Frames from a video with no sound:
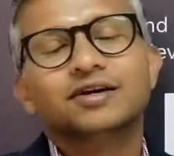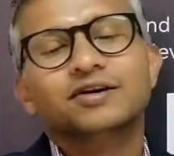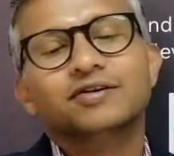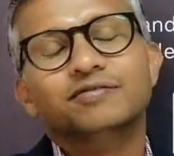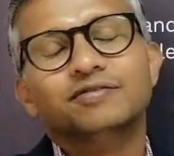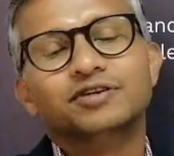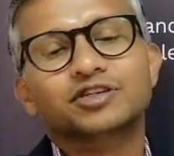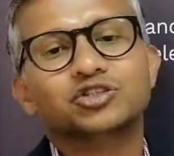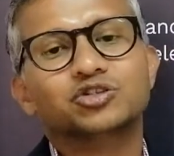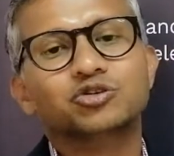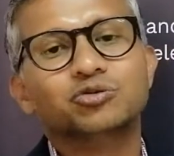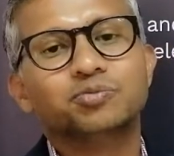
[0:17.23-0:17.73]

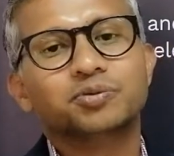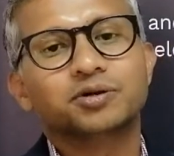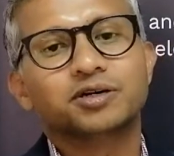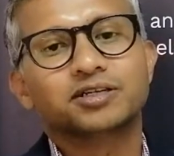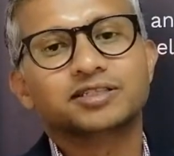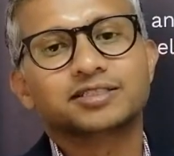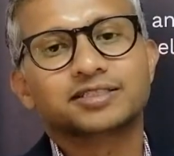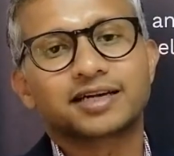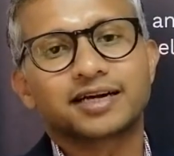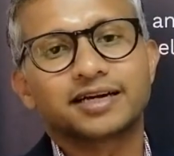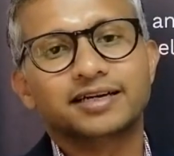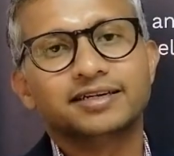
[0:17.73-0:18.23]
We're super
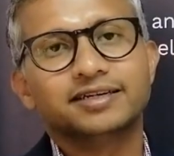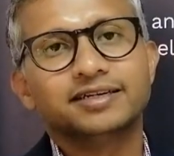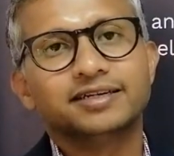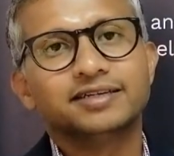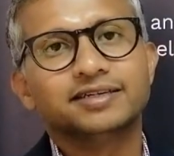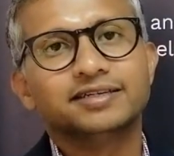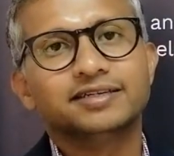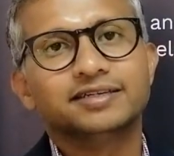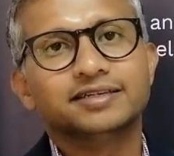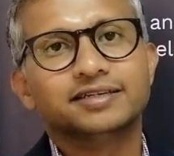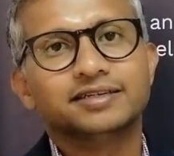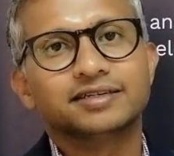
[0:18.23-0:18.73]

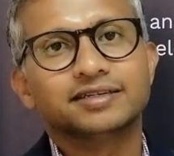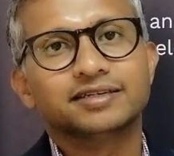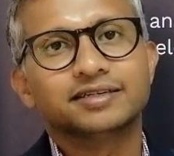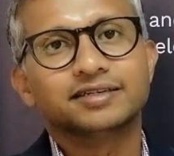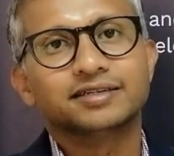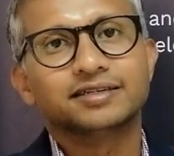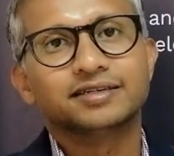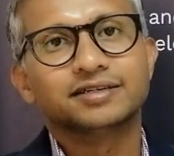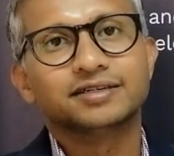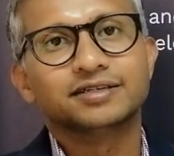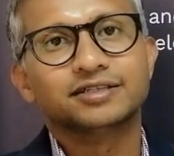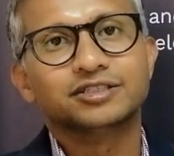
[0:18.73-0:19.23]
excited
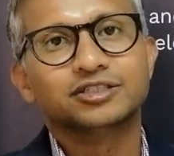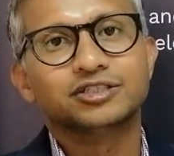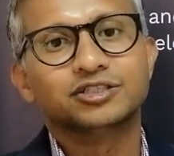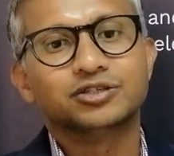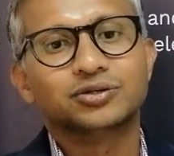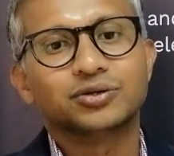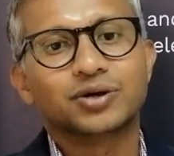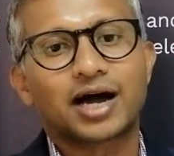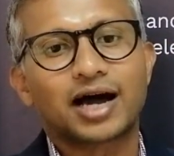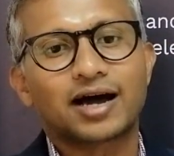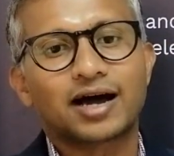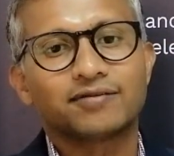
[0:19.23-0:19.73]

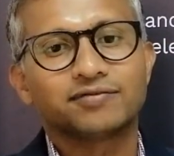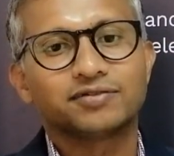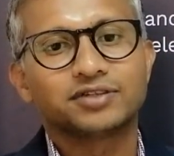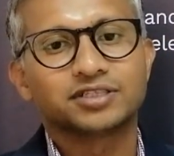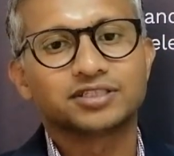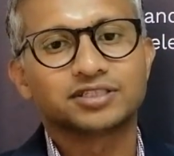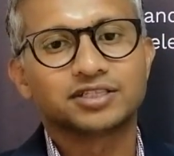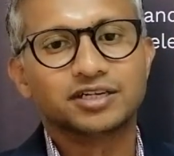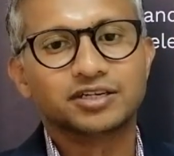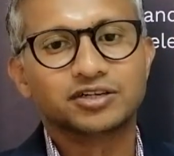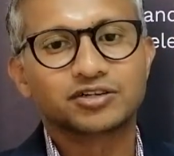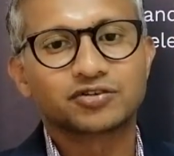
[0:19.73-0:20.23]
to have this
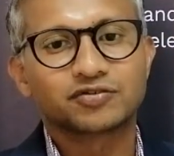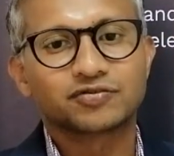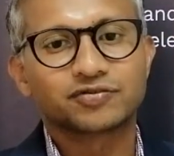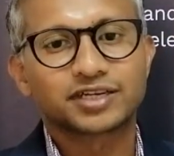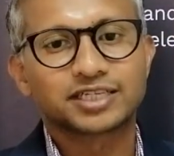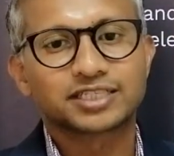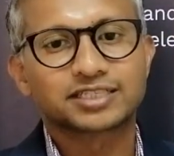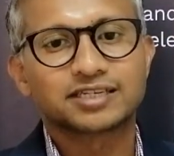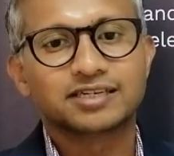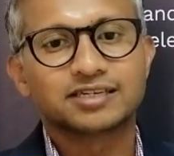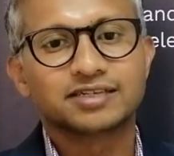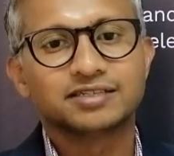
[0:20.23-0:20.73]
Center of
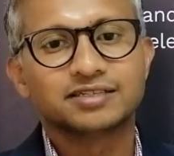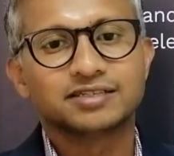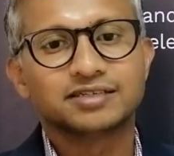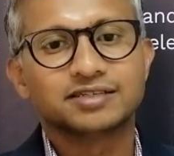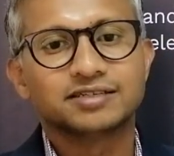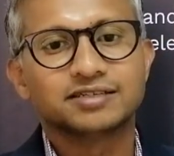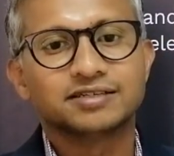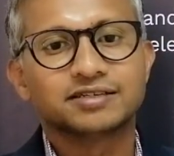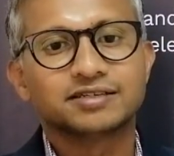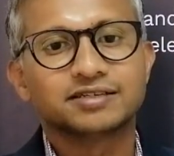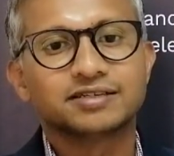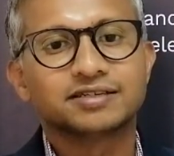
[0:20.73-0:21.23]
Excellence
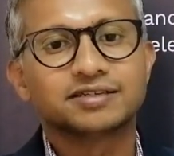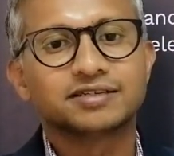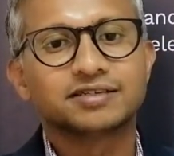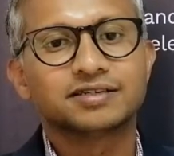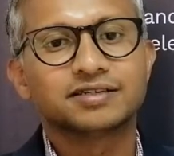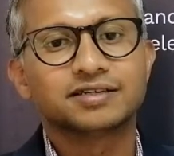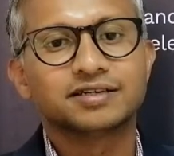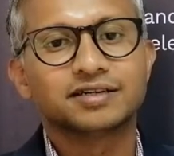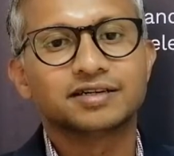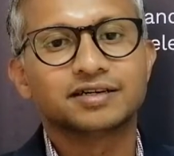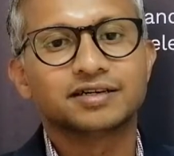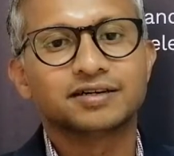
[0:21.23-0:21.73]
here
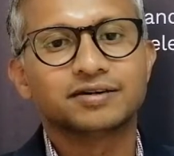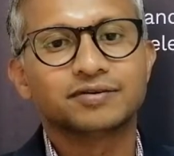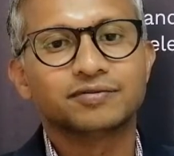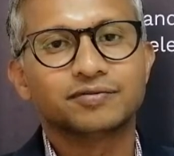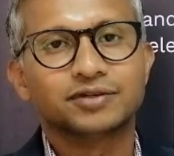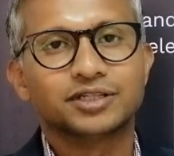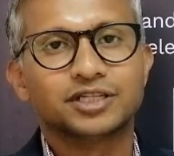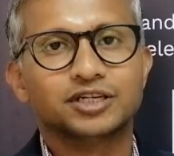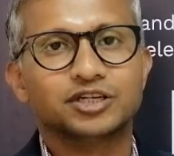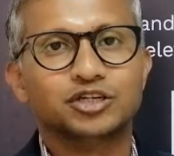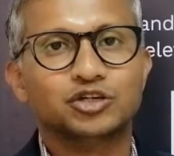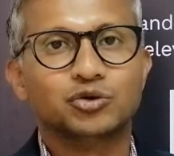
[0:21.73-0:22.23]

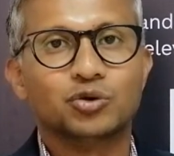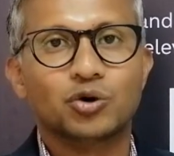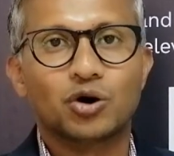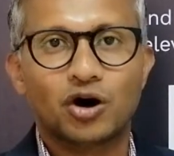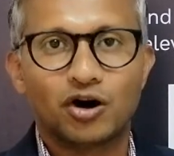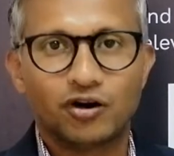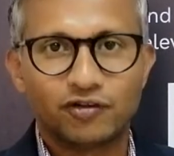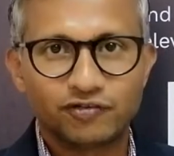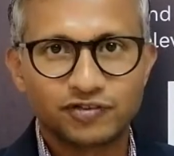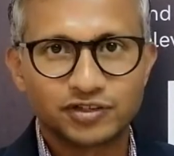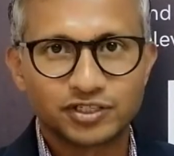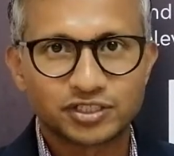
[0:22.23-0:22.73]
with a new
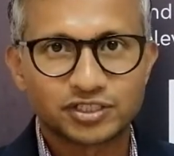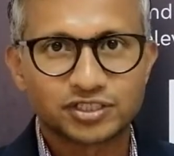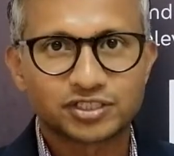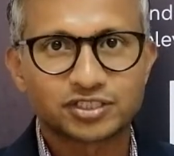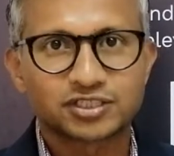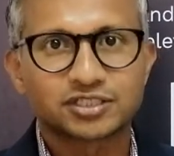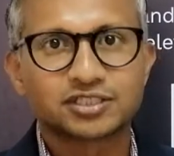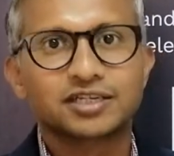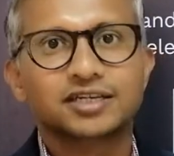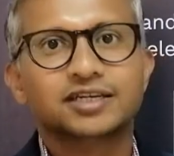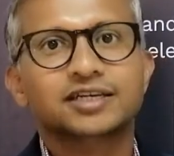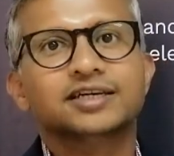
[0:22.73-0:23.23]

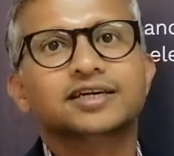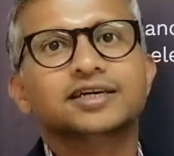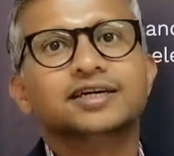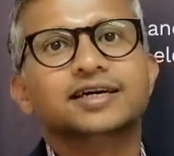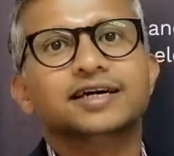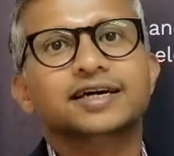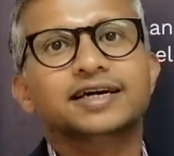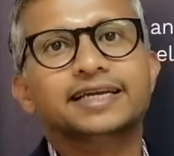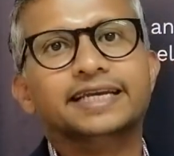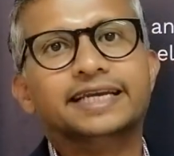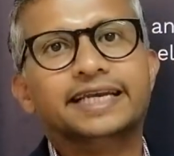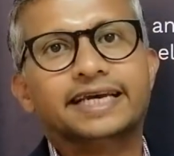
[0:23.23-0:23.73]
office
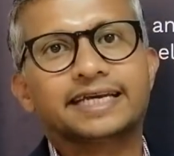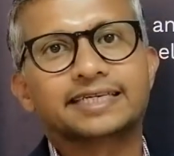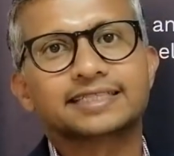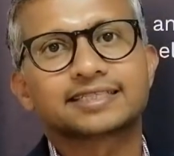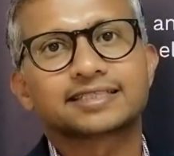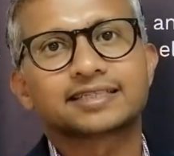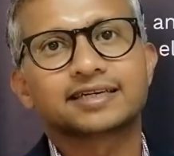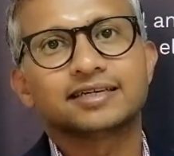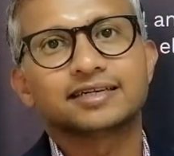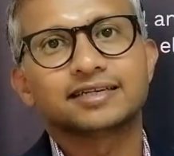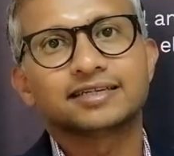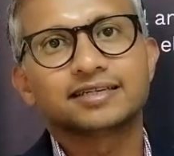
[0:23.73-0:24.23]
in Next
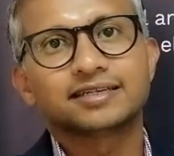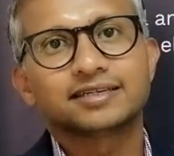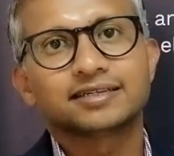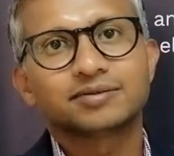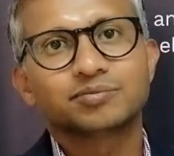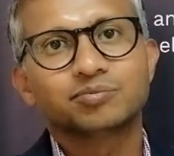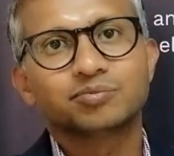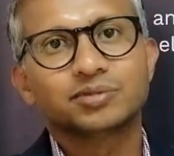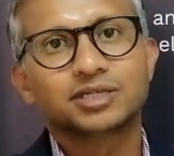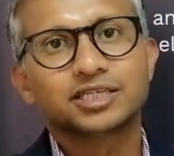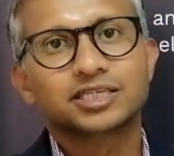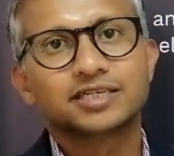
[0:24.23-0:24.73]
Sky
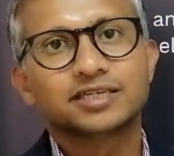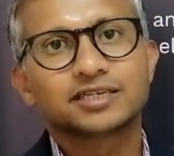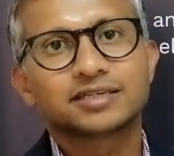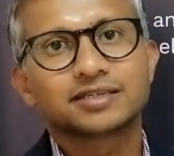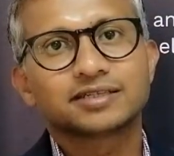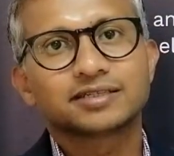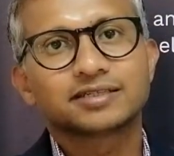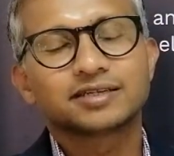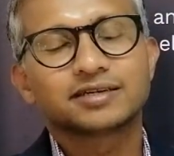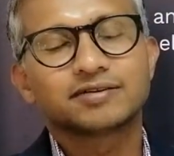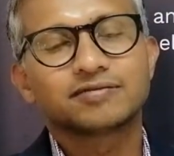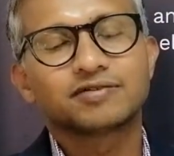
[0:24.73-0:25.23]
building
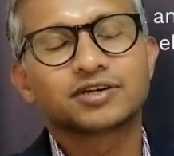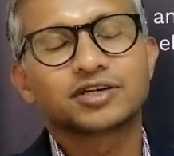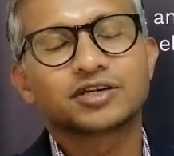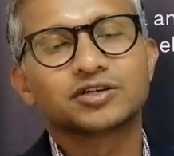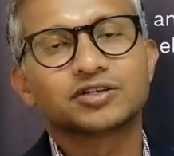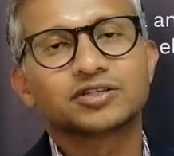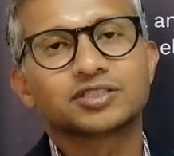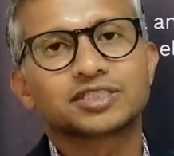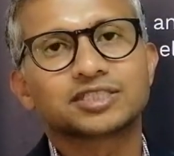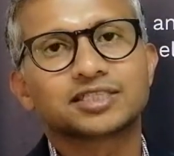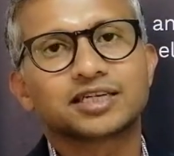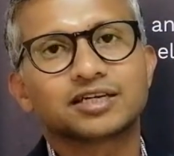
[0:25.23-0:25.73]
that we're going
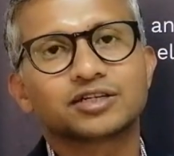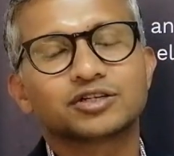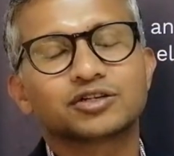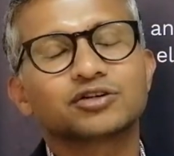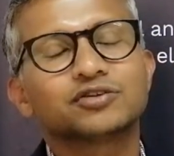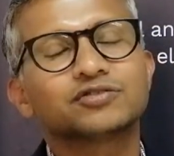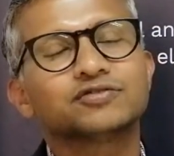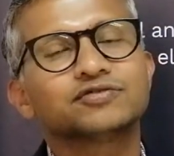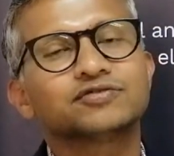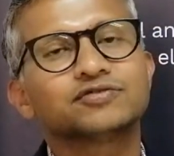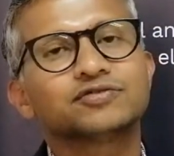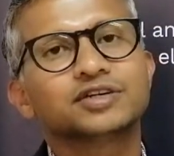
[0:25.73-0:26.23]
to start
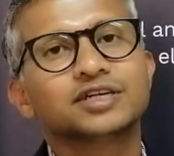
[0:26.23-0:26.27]
off.